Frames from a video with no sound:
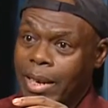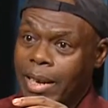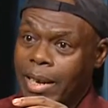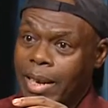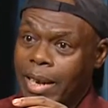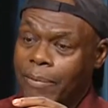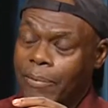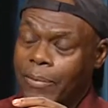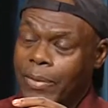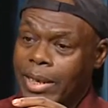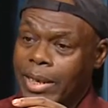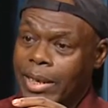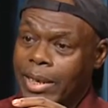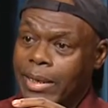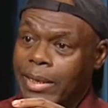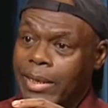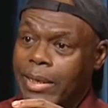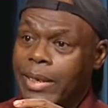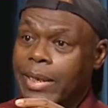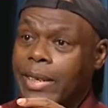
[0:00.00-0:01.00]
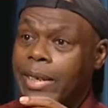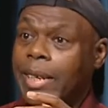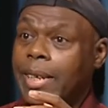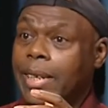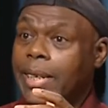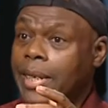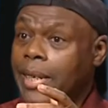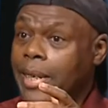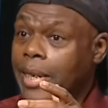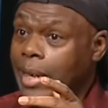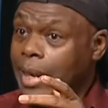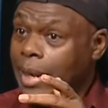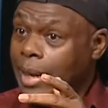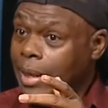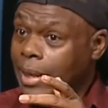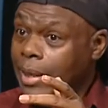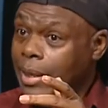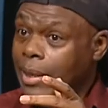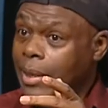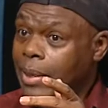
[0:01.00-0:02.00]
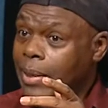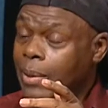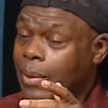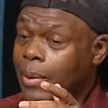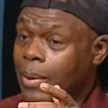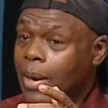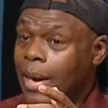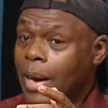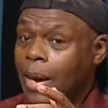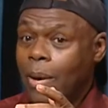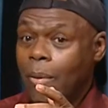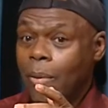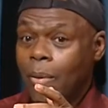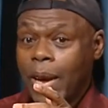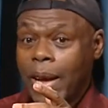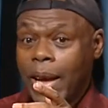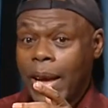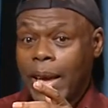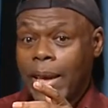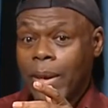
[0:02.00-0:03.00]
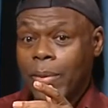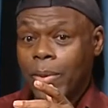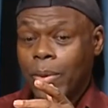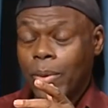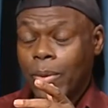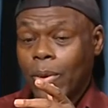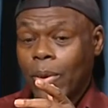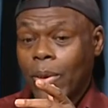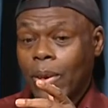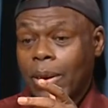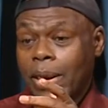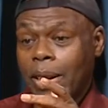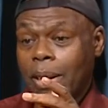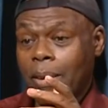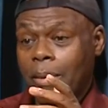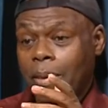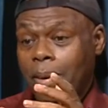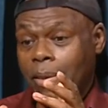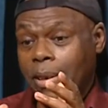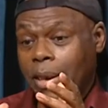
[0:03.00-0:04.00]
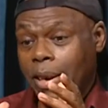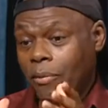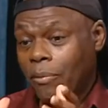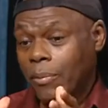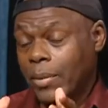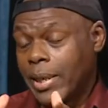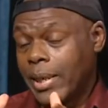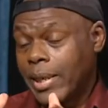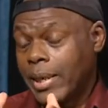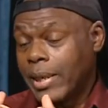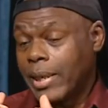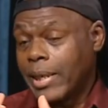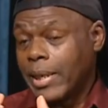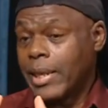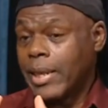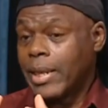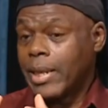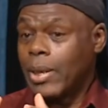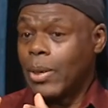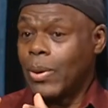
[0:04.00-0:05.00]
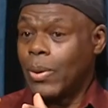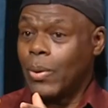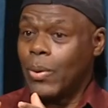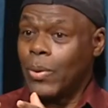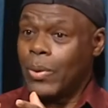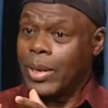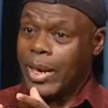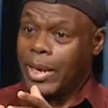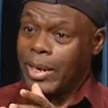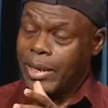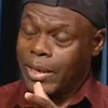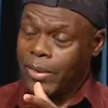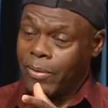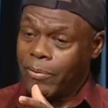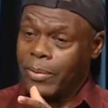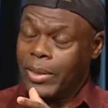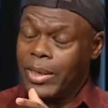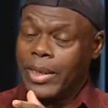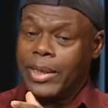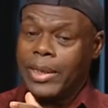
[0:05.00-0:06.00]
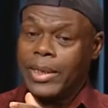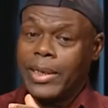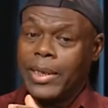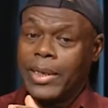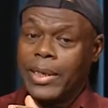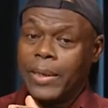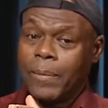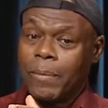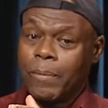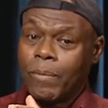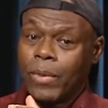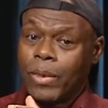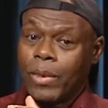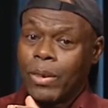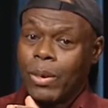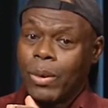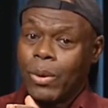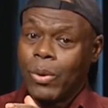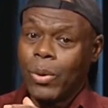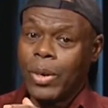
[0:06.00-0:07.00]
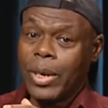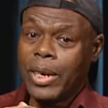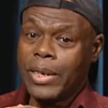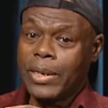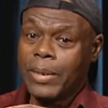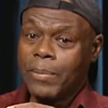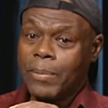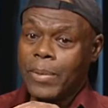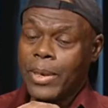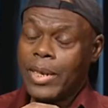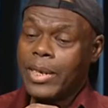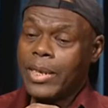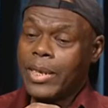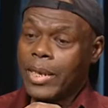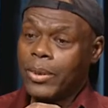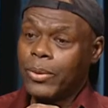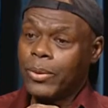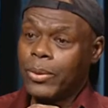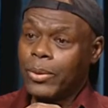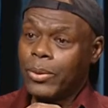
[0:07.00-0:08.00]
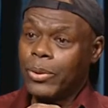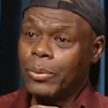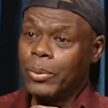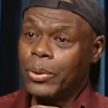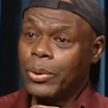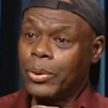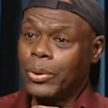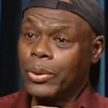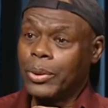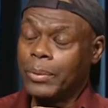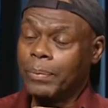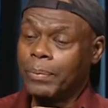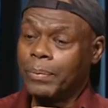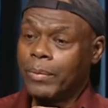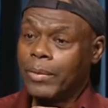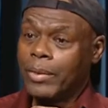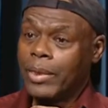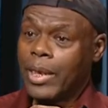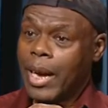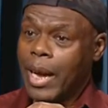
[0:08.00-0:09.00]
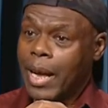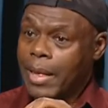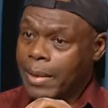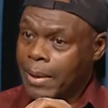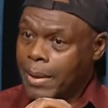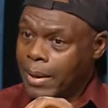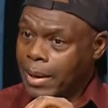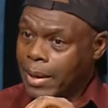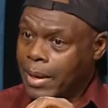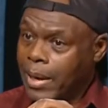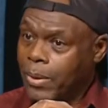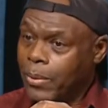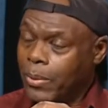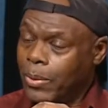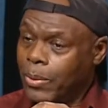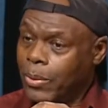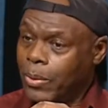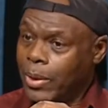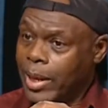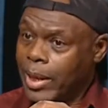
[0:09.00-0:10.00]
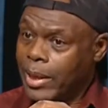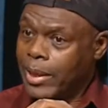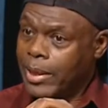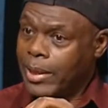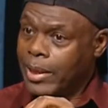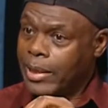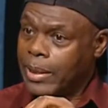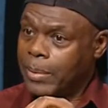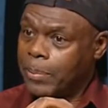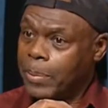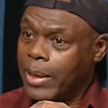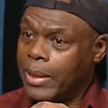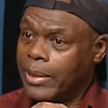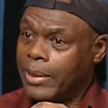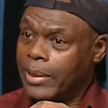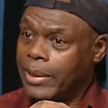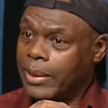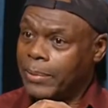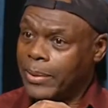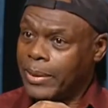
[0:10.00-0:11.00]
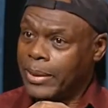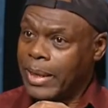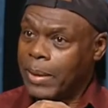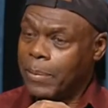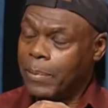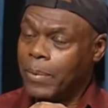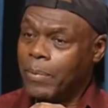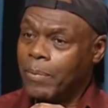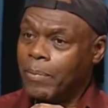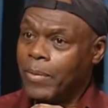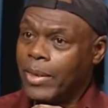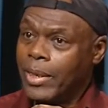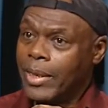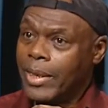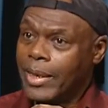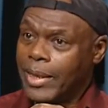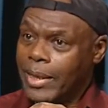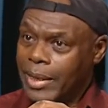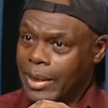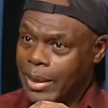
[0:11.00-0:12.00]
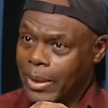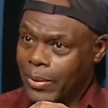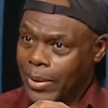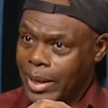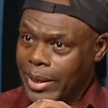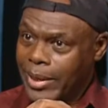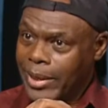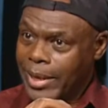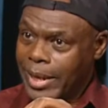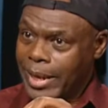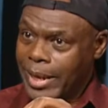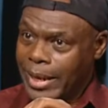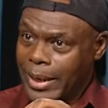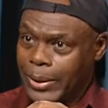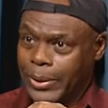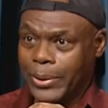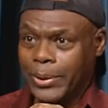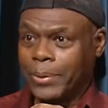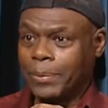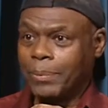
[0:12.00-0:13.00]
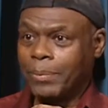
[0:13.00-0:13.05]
African leader, you know, government leader or non-government leader who has made that contribution, I think I would look at it as a positive step in the right direction.